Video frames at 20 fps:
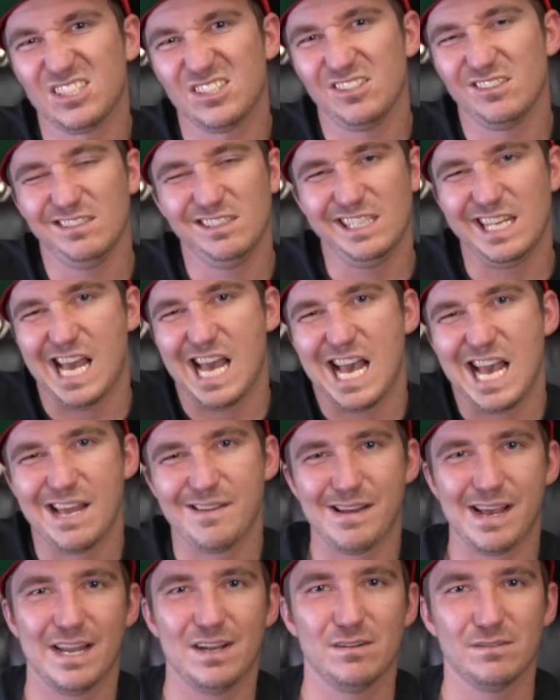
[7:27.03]
So
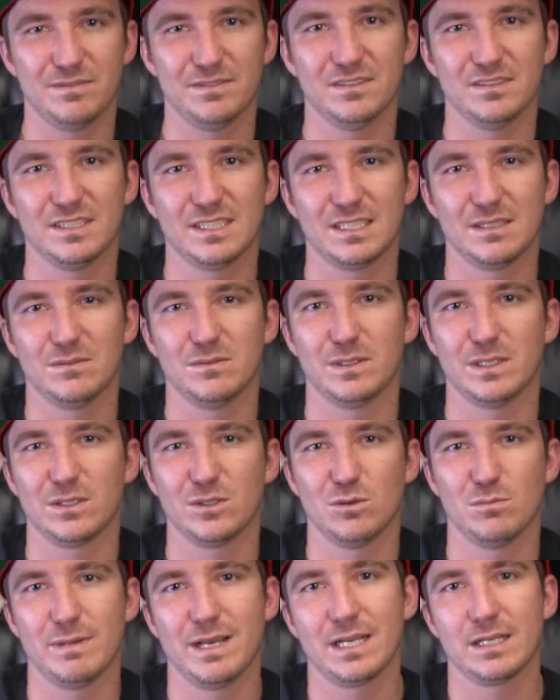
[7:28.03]
nah, I don't feel like I'm gonna
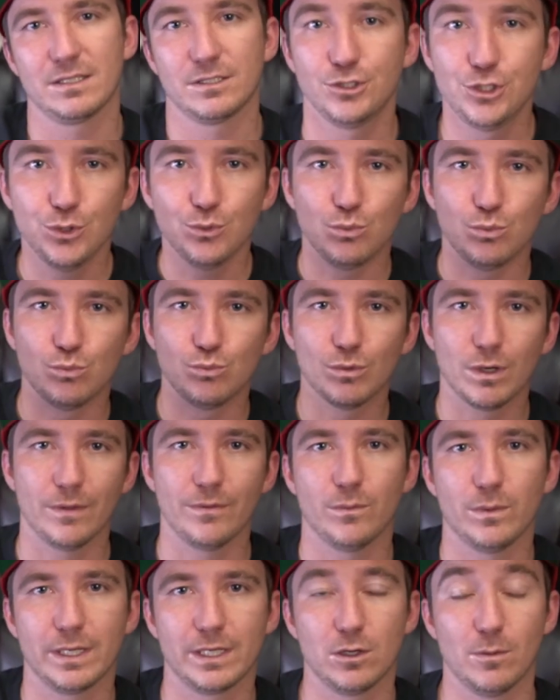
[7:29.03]
go back. 2
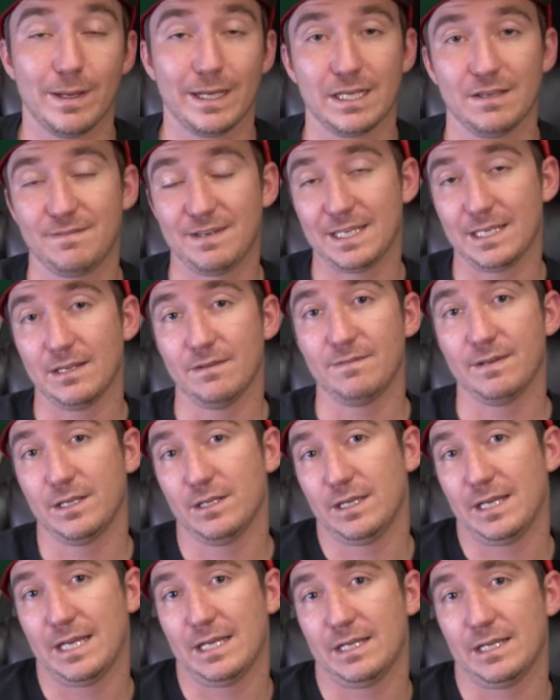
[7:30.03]
on the would I go back. If
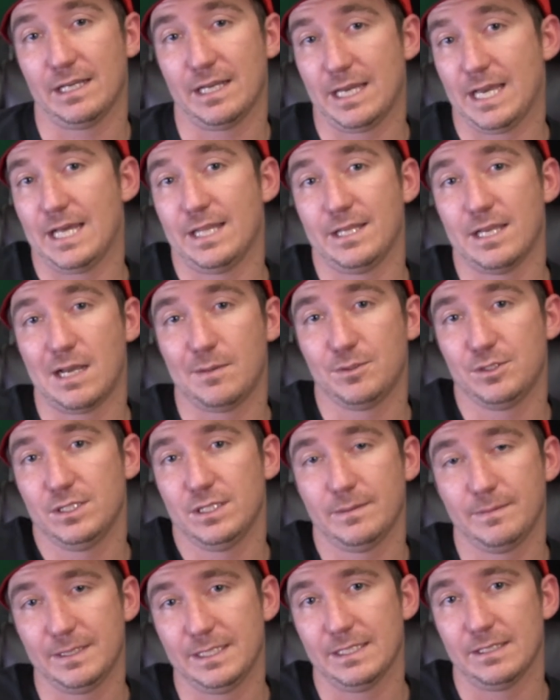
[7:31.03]
I had the
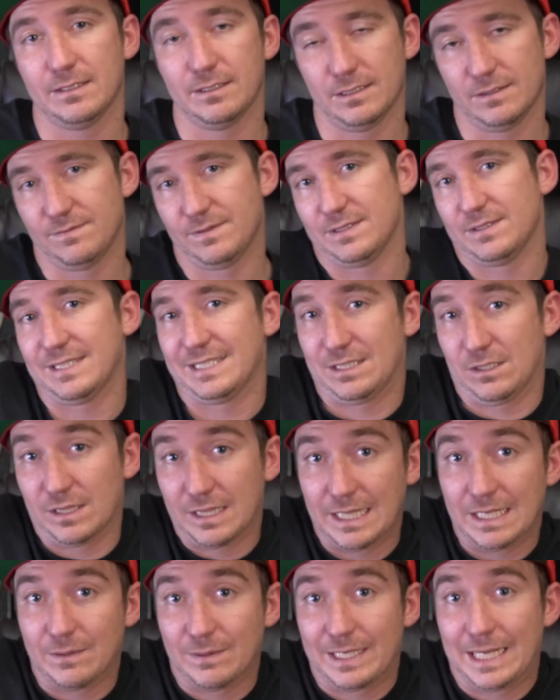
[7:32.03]
option, I mean, if it's
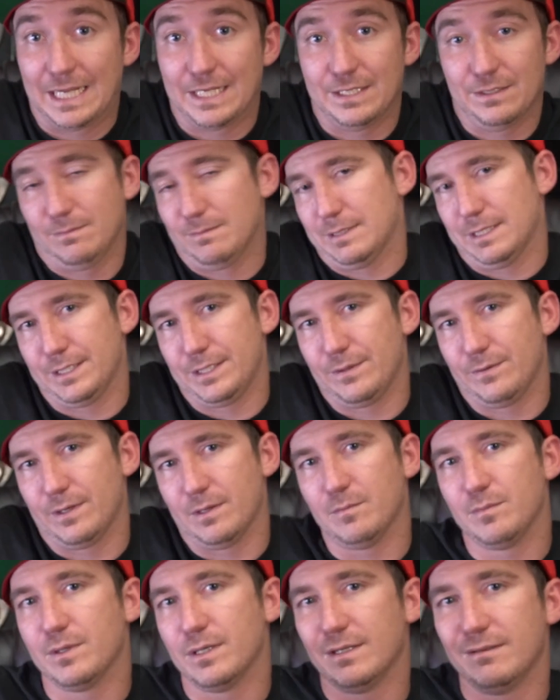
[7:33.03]
like thing we gotta do, I'm gonna do
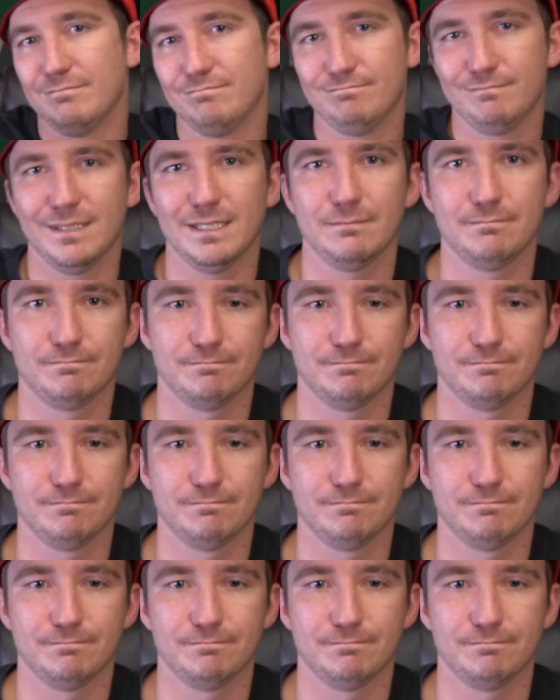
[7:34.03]
it, but meh.